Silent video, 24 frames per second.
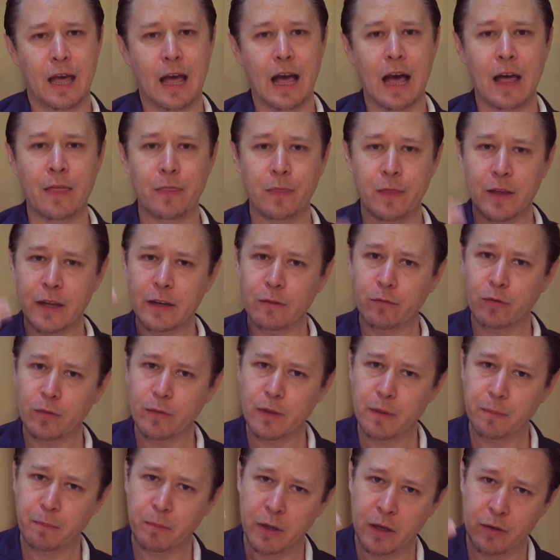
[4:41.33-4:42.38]
And then from
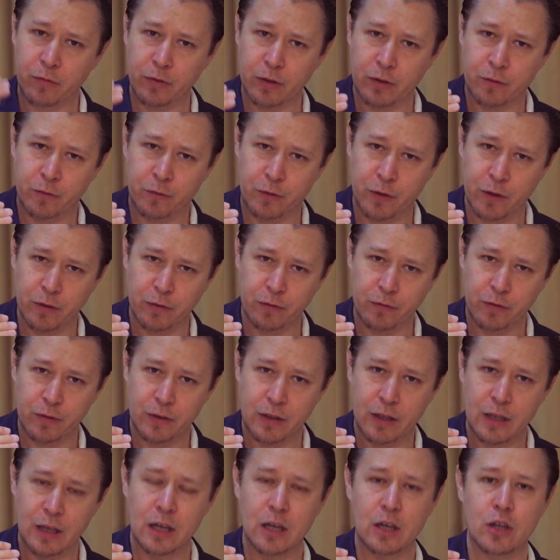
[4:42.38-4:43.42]
the perfect fifth
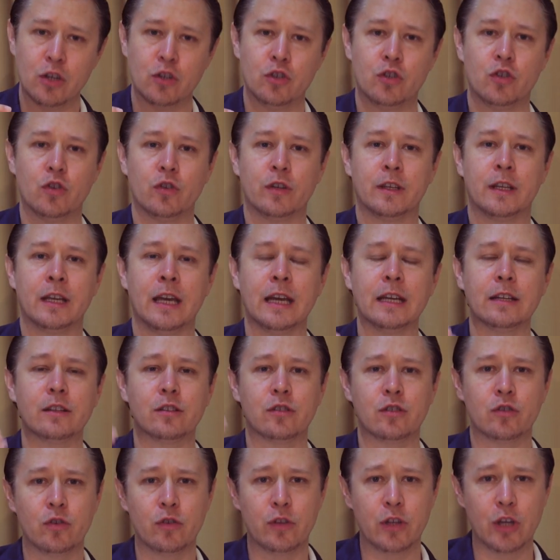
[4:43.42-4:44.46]
to get
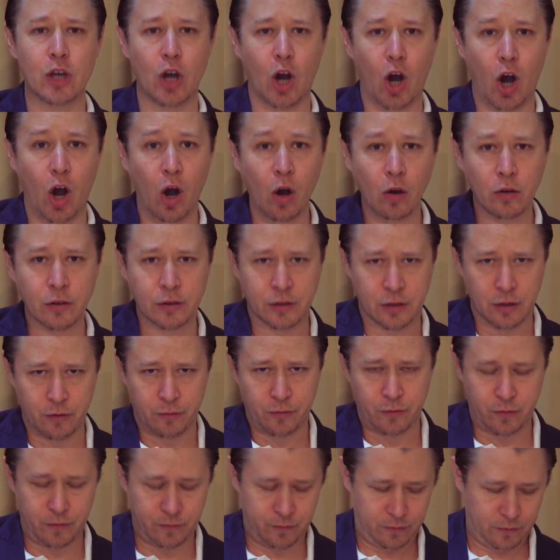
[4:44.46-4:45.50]
to the
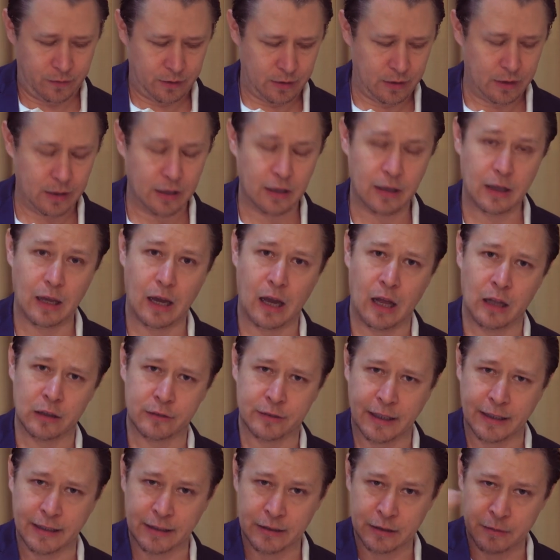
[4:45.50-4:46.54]
octave, I'll
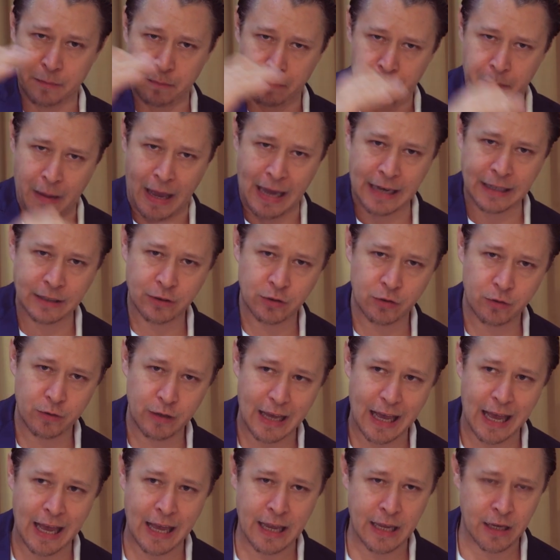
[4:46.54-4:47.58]
take us back to
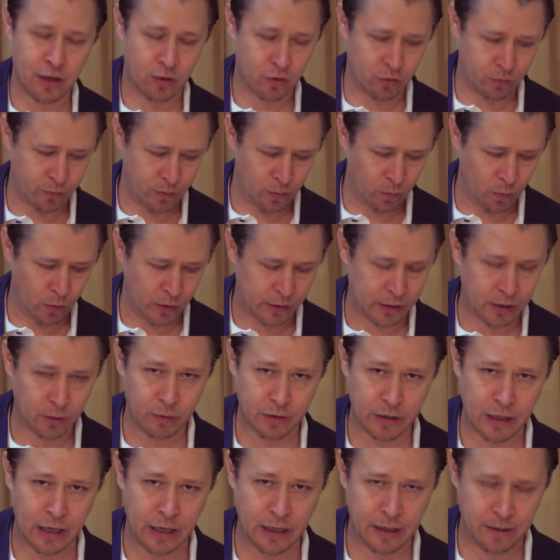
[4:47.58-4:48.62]
A because we're working
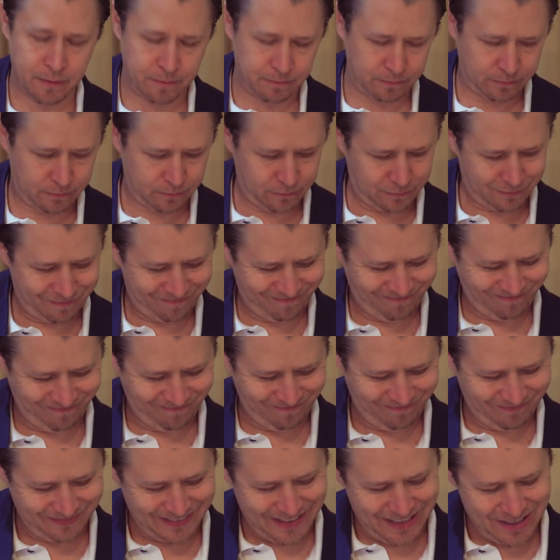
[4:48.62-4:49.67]
with A.
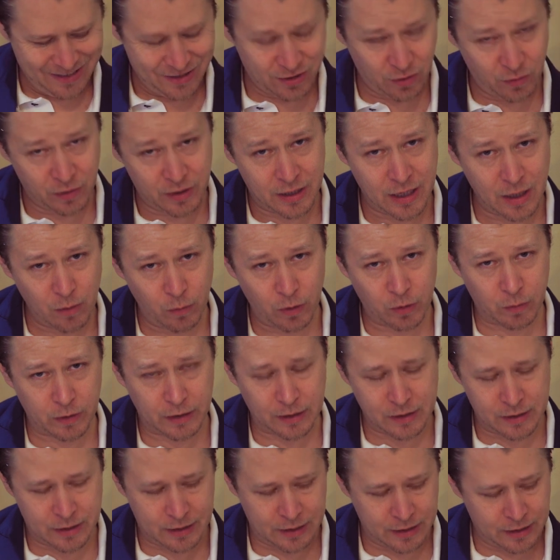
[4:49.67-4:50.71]
So here what we
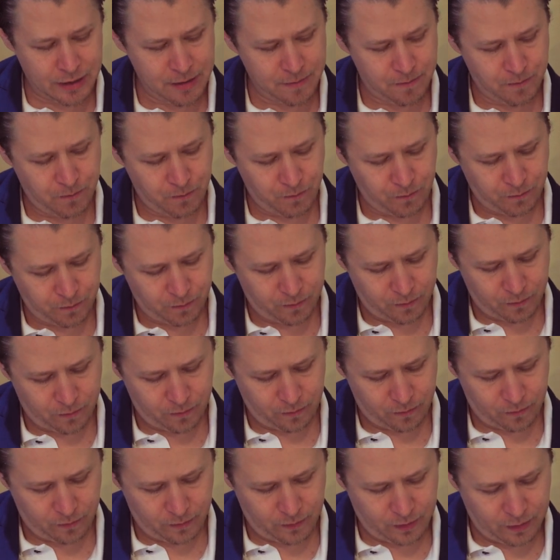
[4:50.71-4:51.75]
can see,
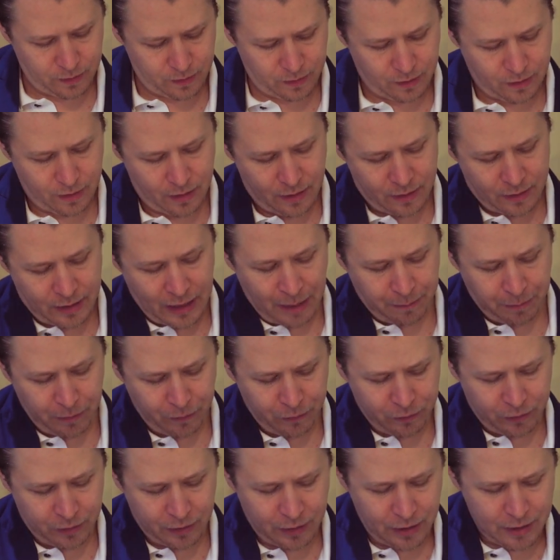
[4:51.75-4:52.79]
gap
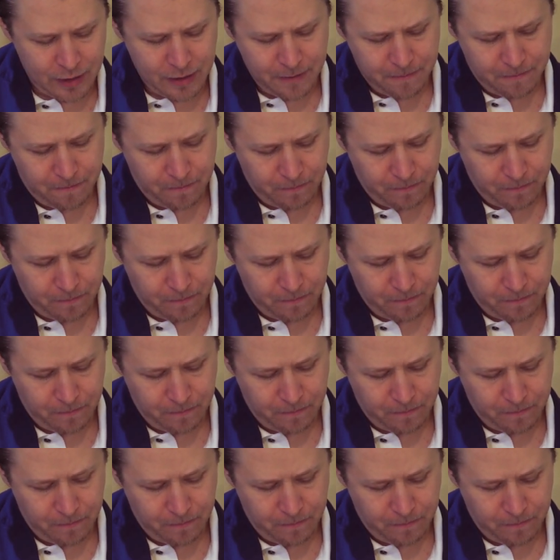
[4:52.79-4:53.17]
of 3,